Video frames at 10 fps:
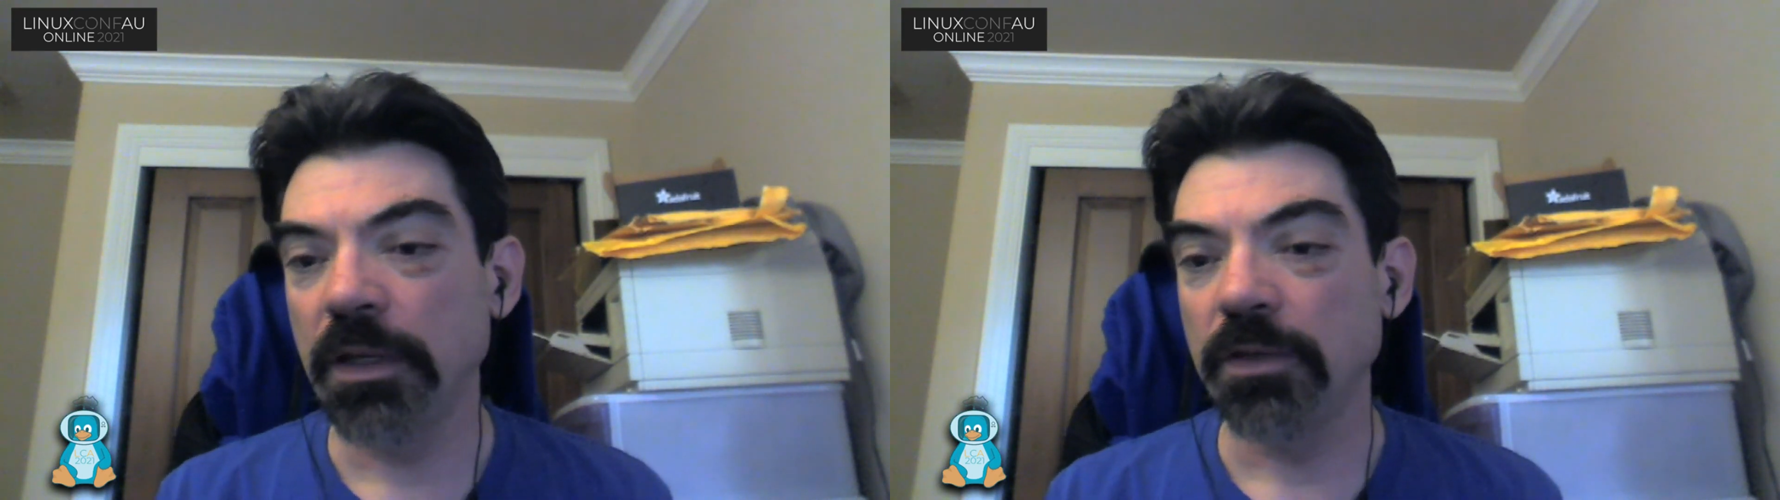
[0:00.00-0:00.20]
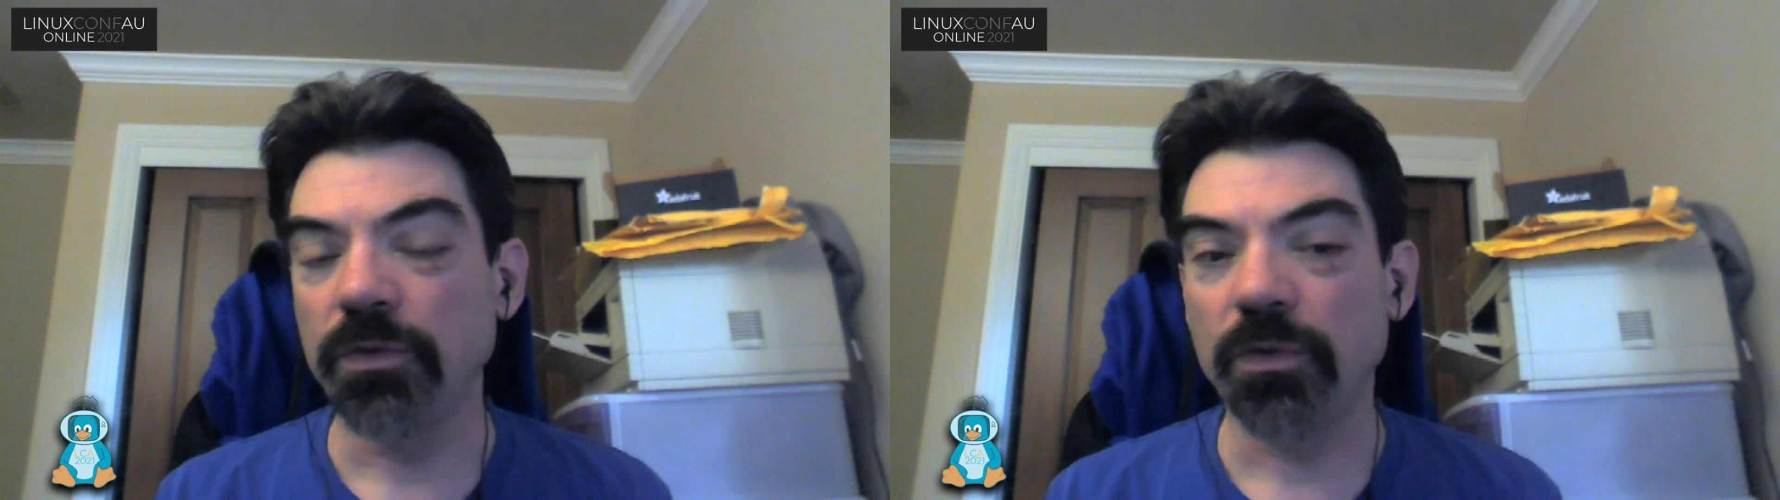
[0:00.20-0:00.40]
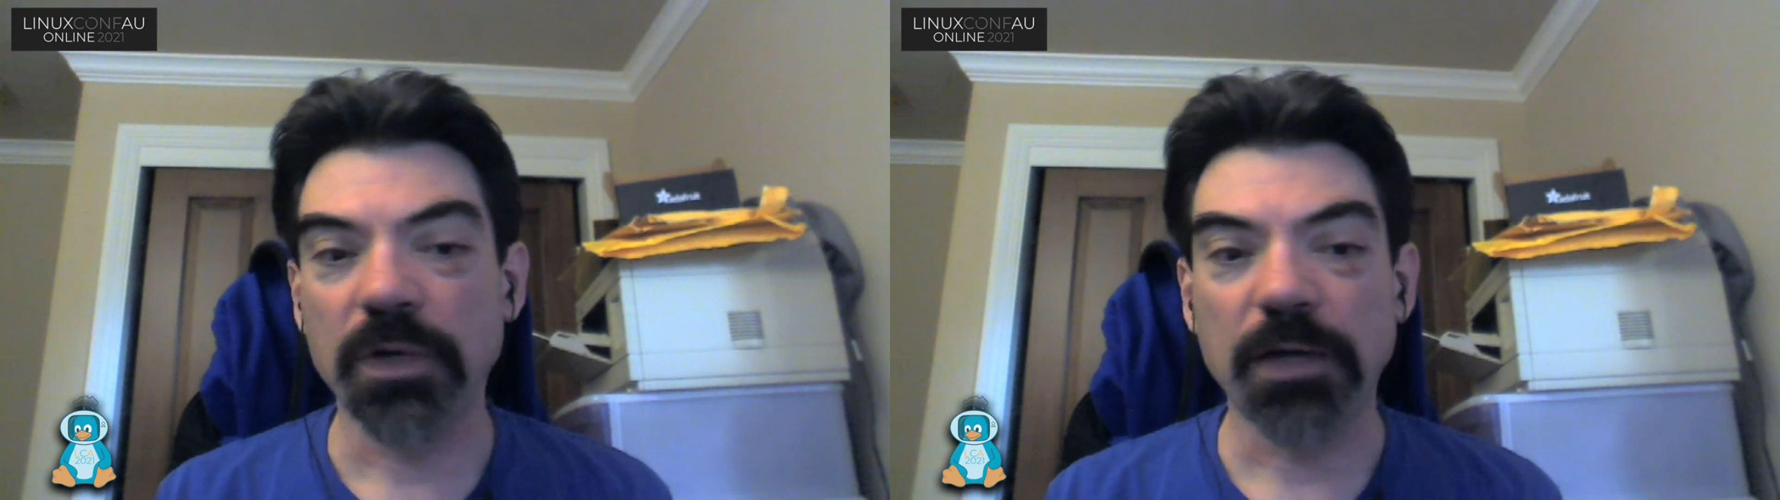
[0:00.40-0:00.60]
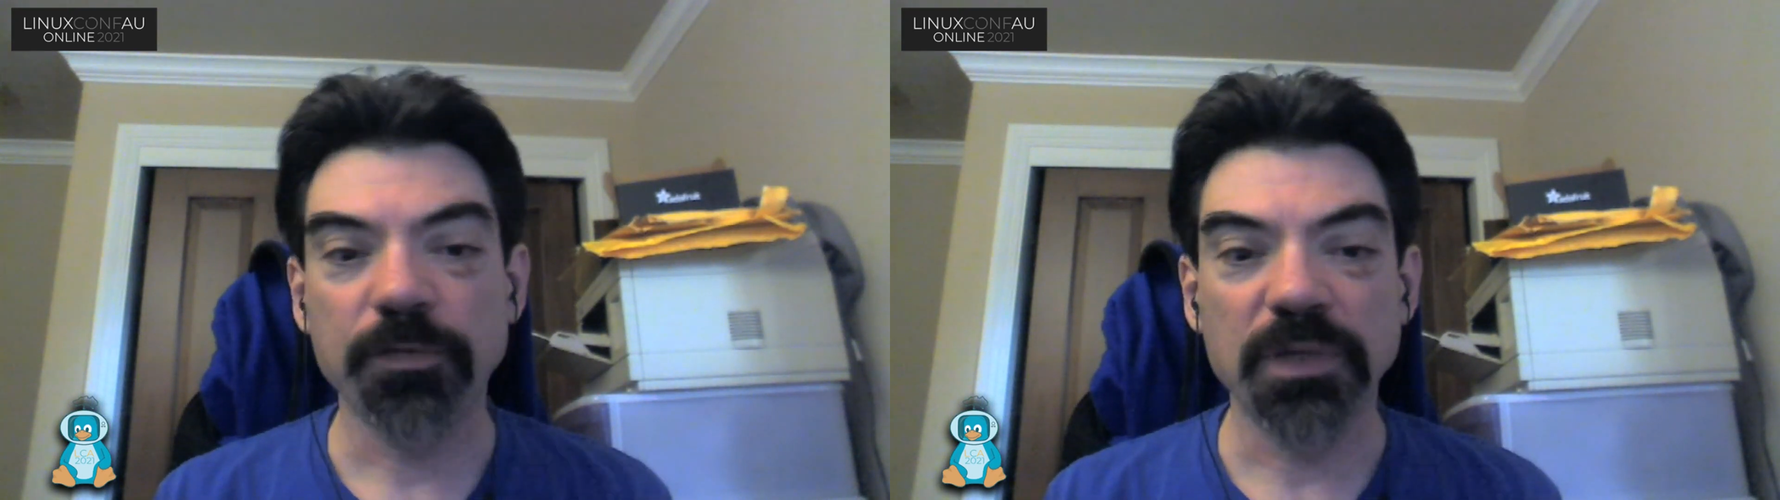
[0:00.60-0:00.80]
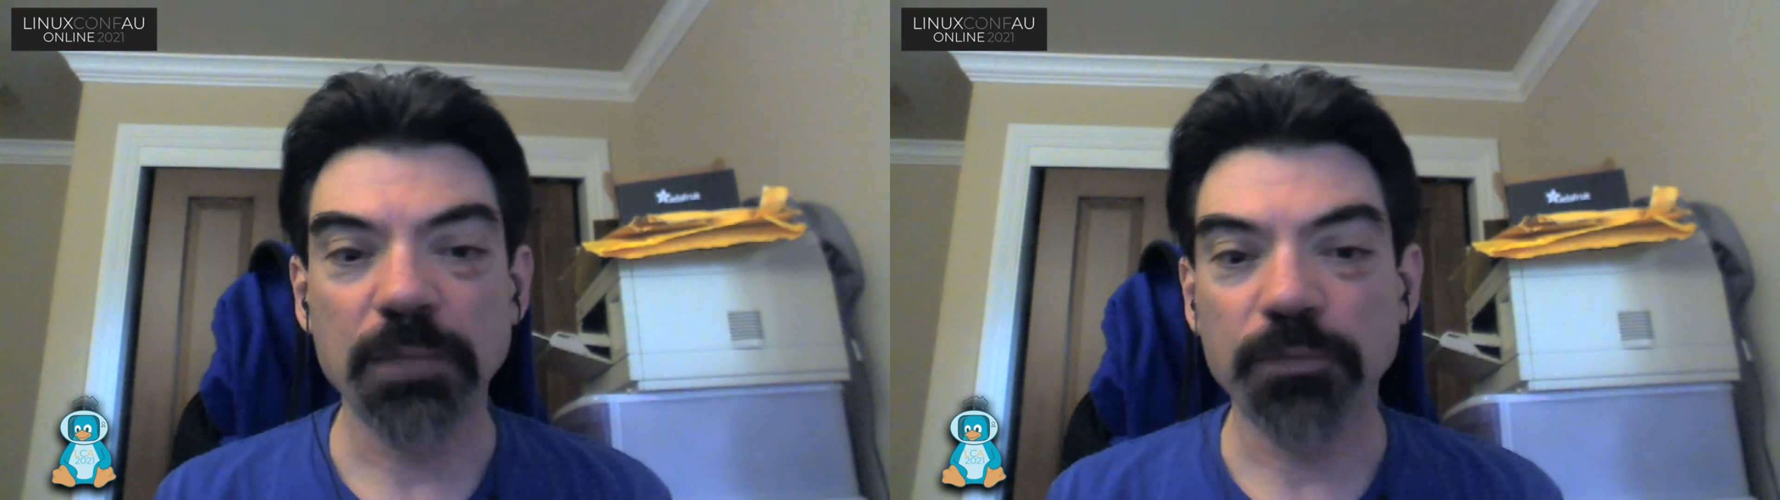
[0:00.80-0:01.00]
You don't have to
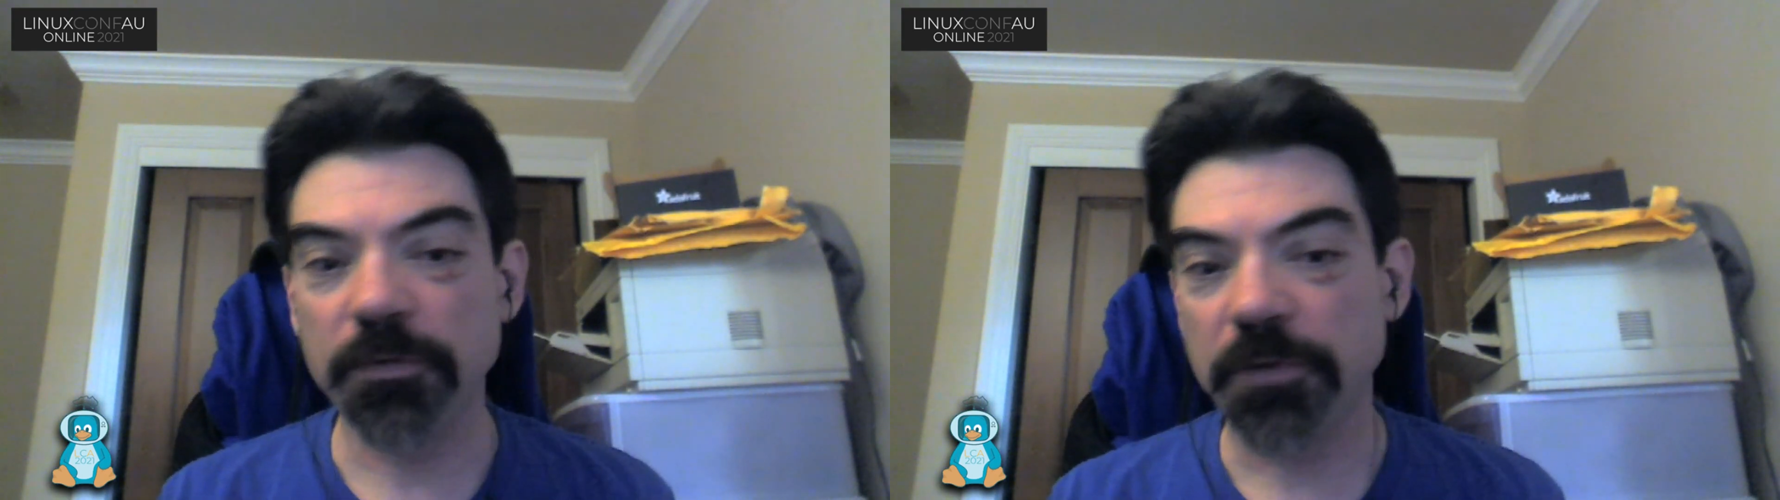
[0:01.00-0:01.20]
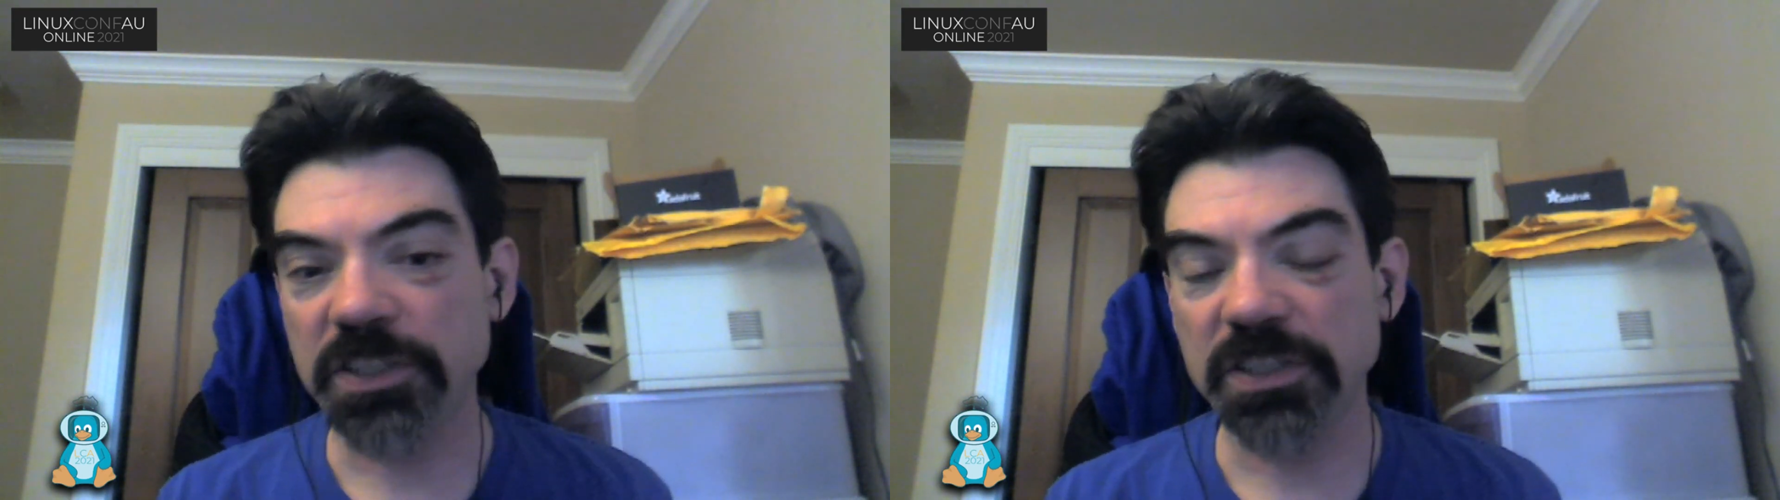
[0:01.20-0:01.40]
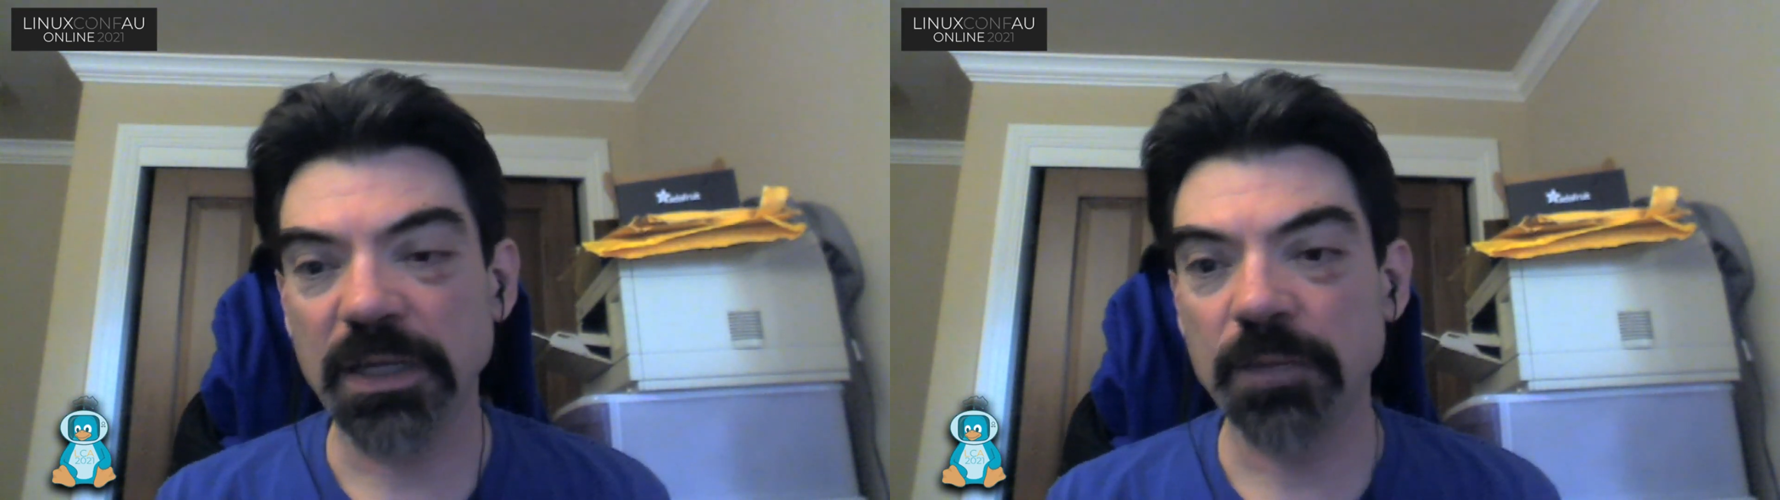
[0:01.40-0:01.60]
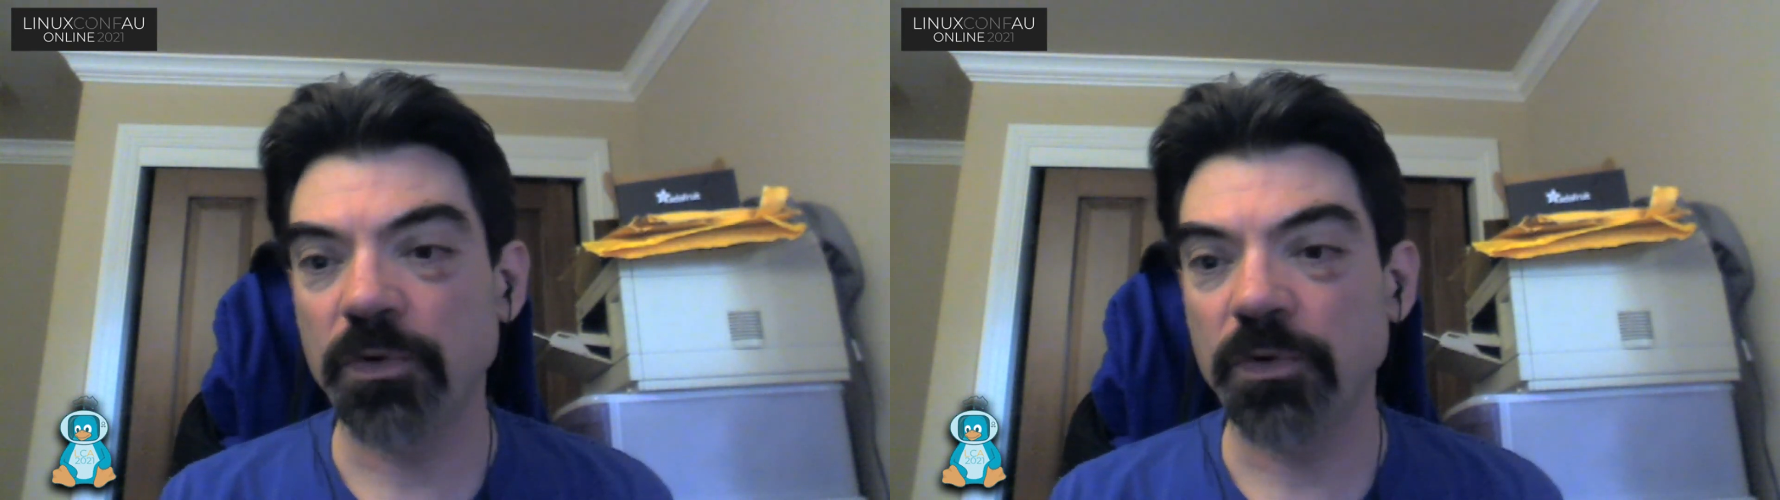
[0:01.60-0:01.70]
keep refreshing them.